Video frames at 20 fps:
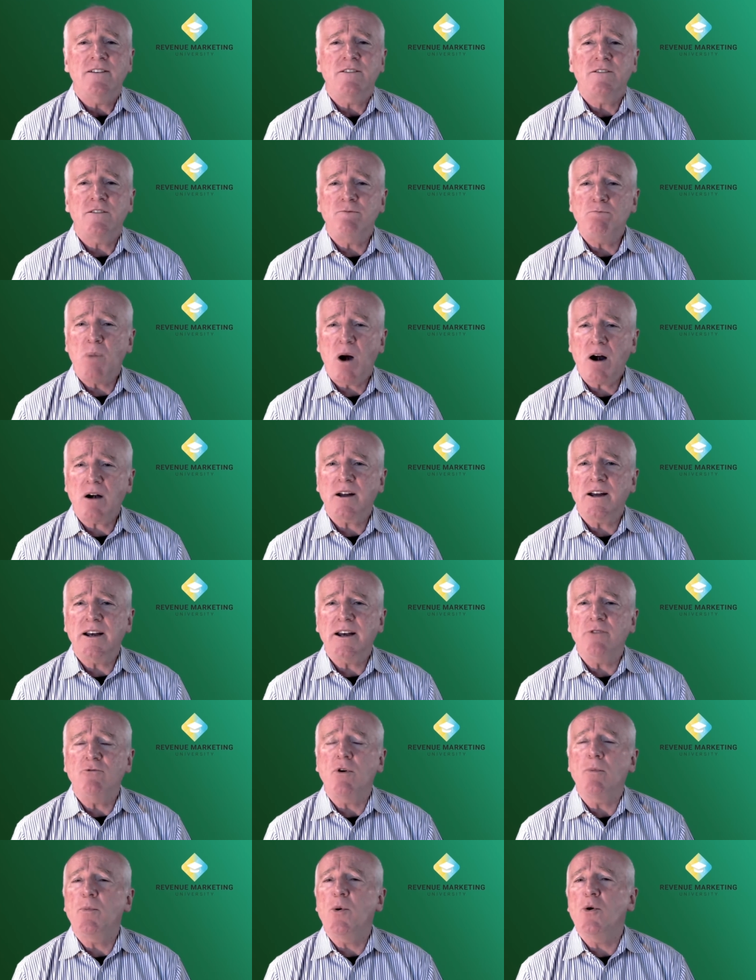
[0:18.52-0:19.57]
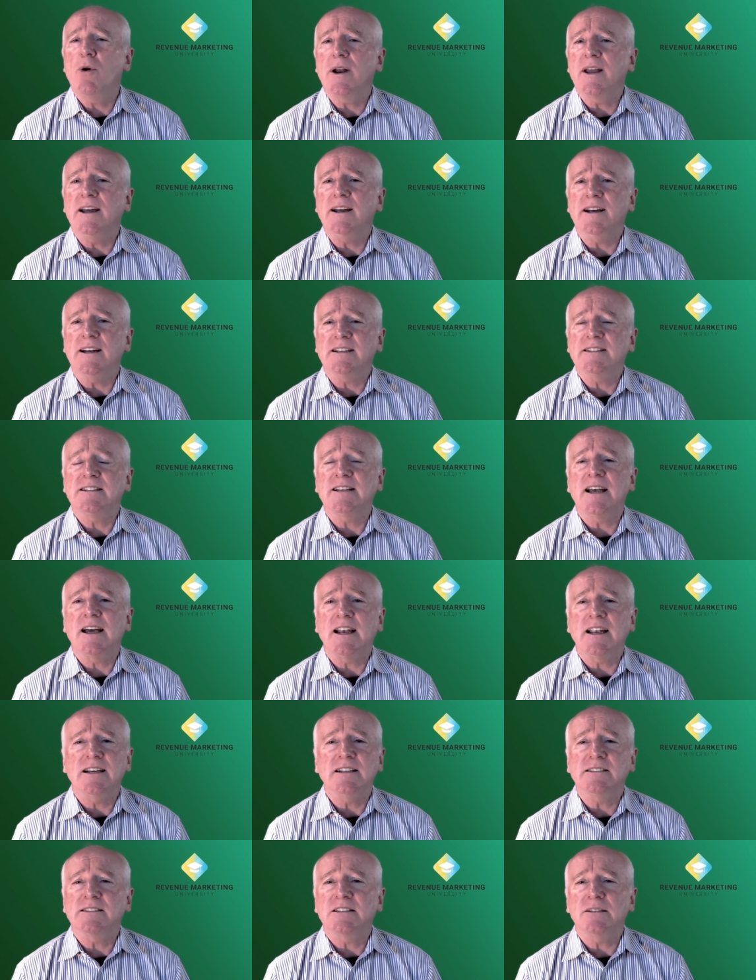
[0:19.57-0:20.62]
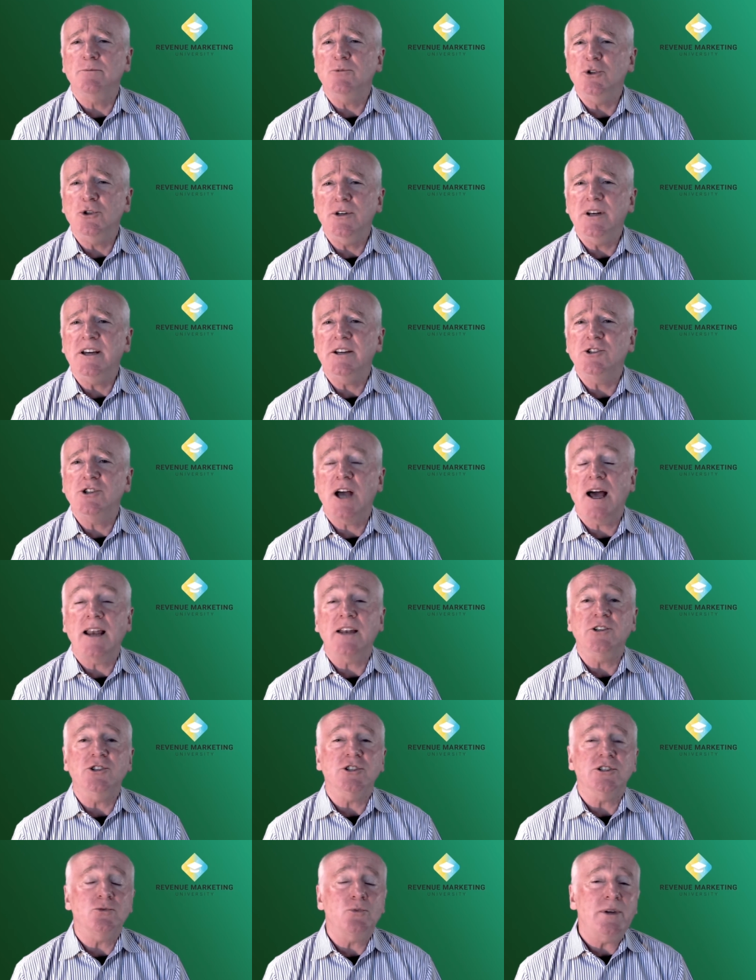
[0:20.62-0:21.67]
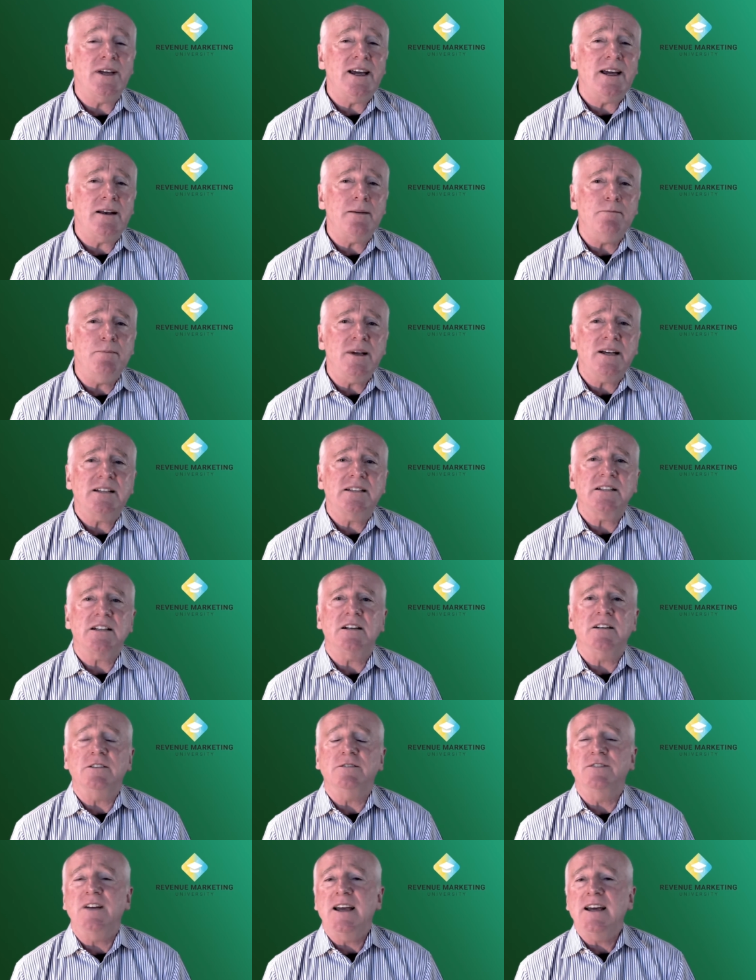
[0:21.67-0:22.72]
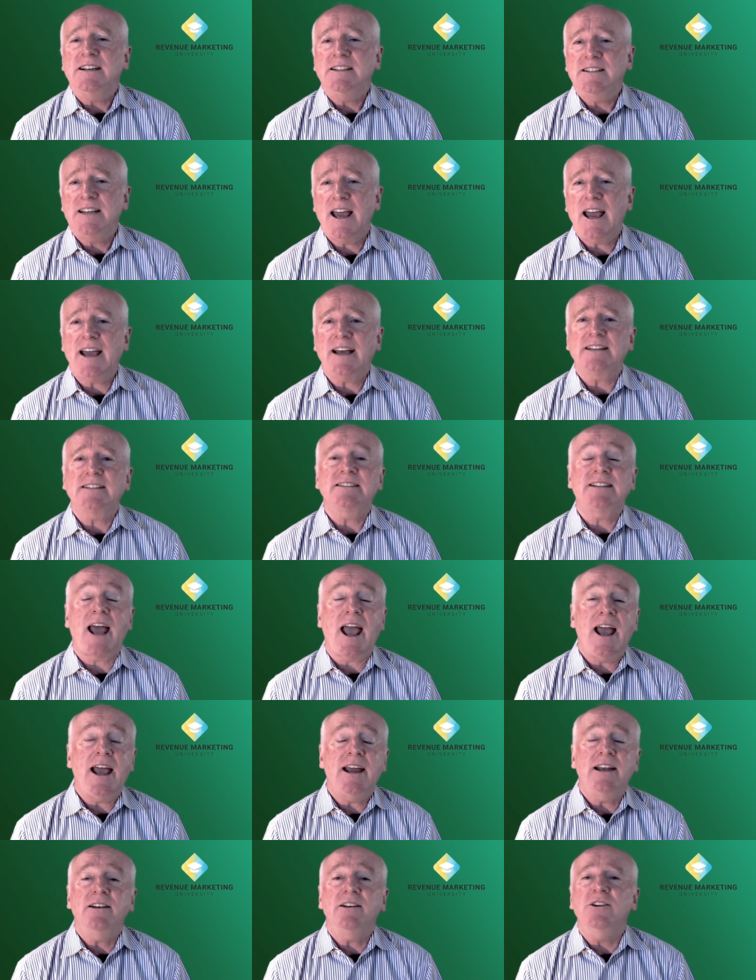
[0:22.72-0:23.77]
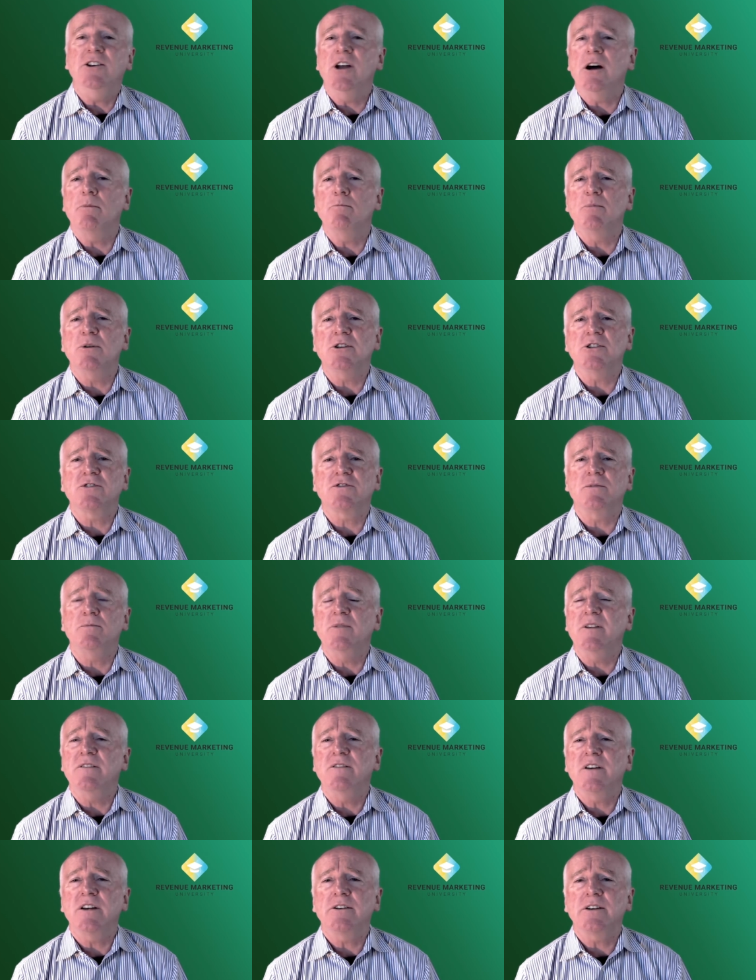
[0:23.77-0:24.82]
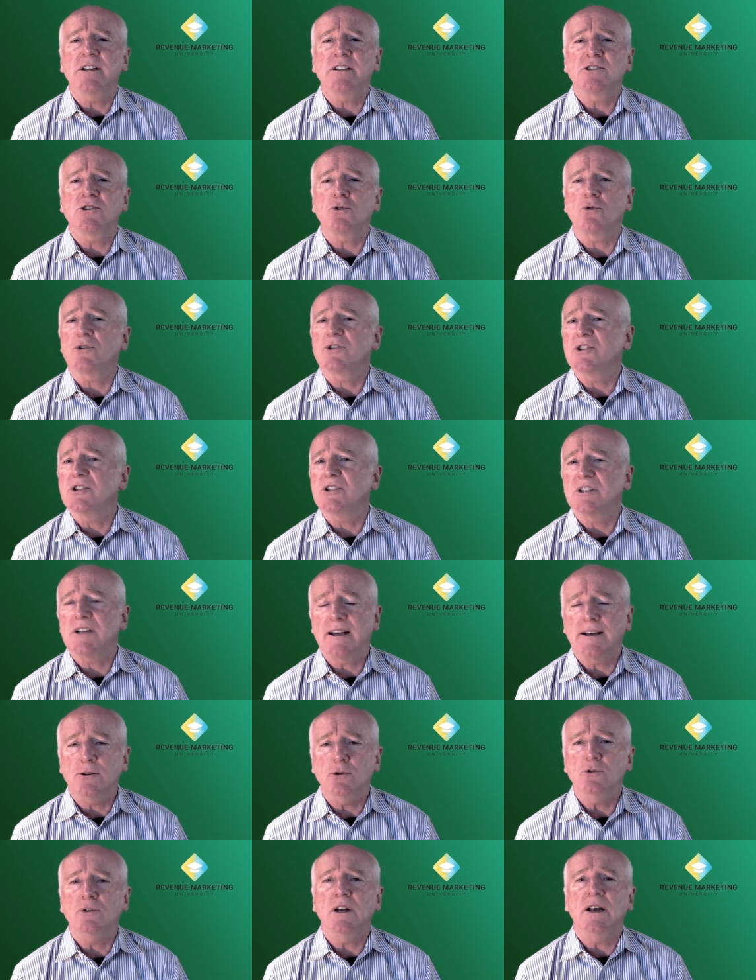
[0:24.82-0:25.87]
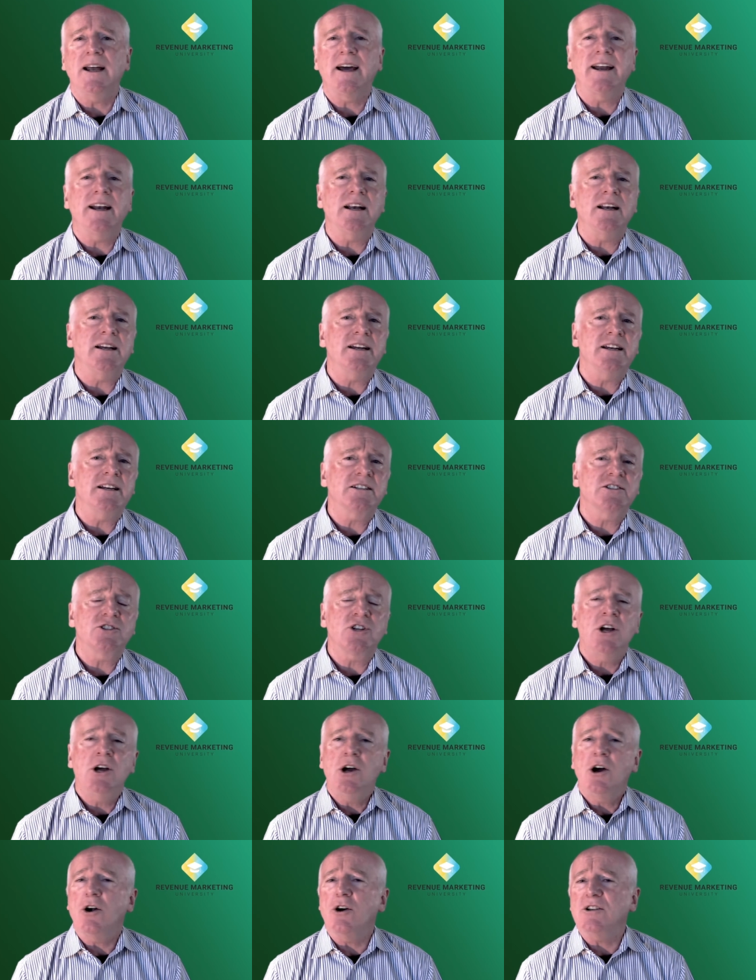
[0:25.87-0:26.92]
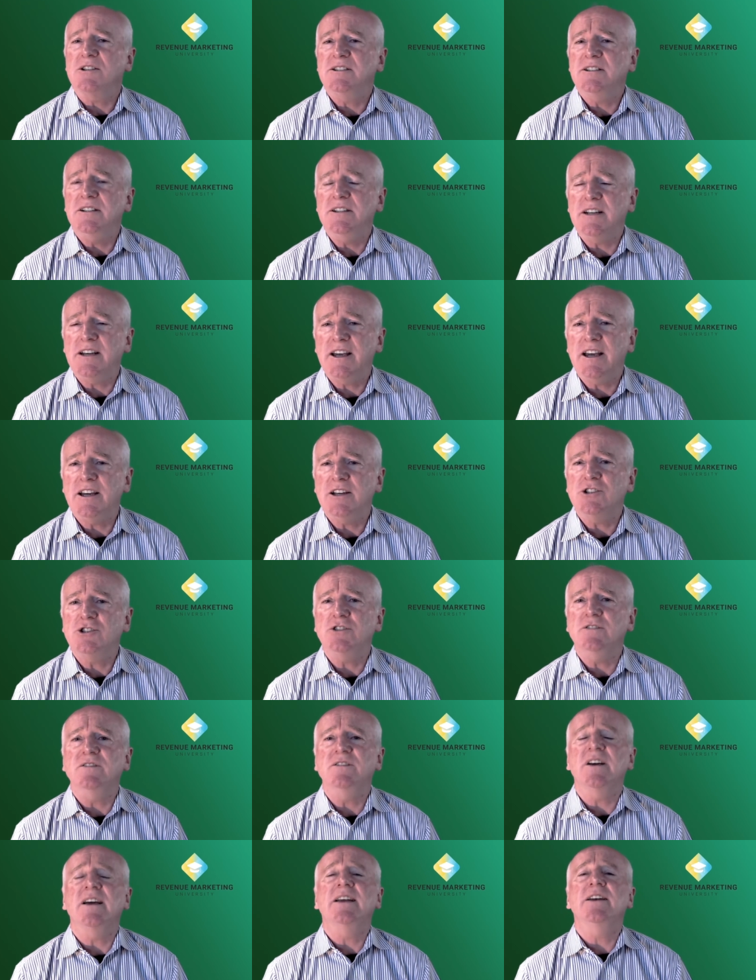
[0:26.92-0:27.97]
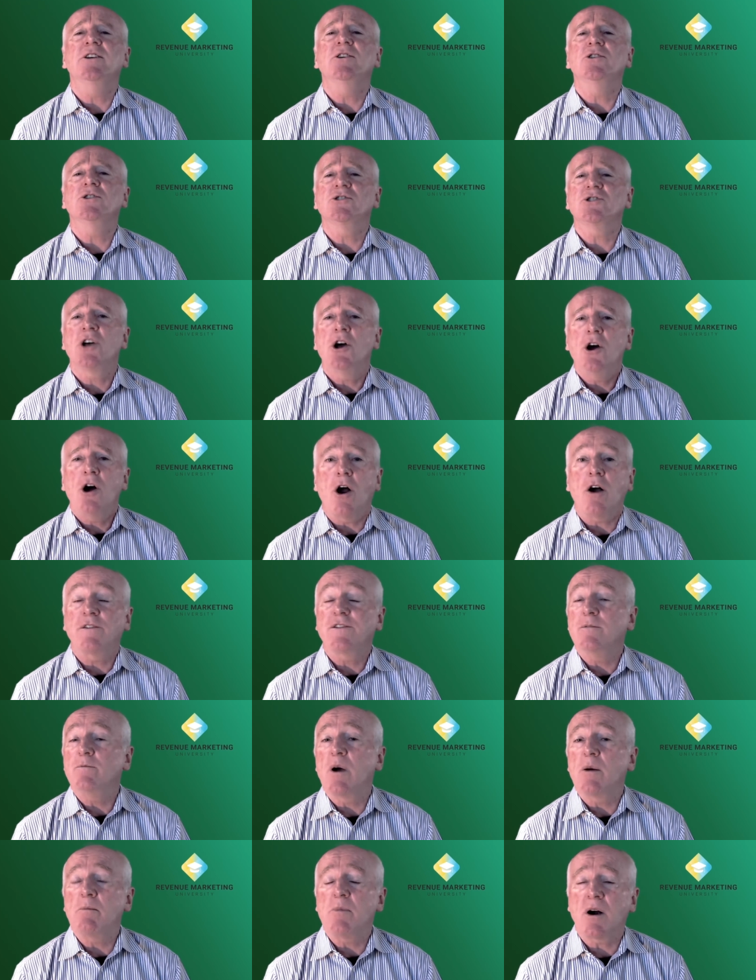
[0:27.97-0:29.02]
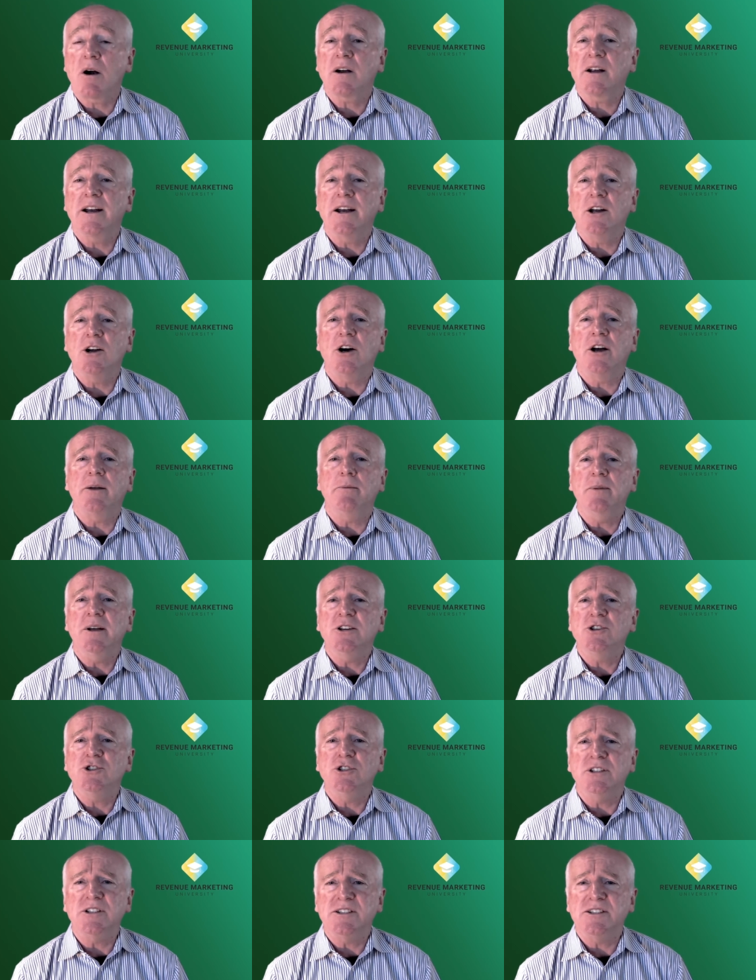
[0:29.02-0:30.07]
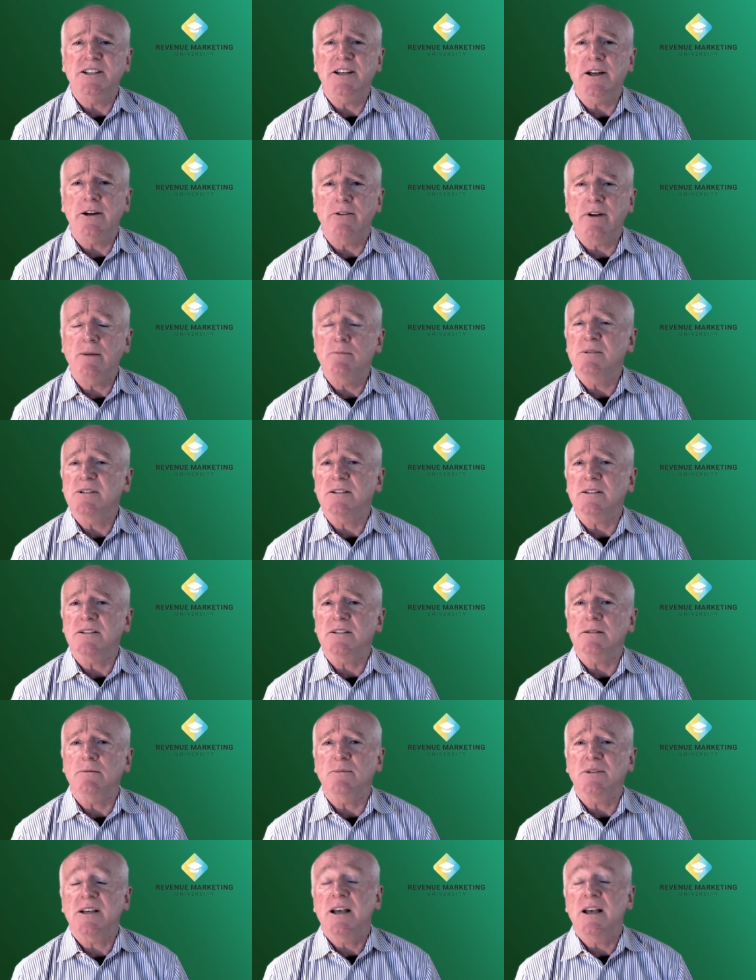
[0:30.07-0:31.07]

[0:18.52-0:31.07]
Marketing reporting in Excel has some unique challenges. We get a mix of text and numbers from the various sources like Google Analytics, our syndication vendors, or from our marketing automation and CRM systems.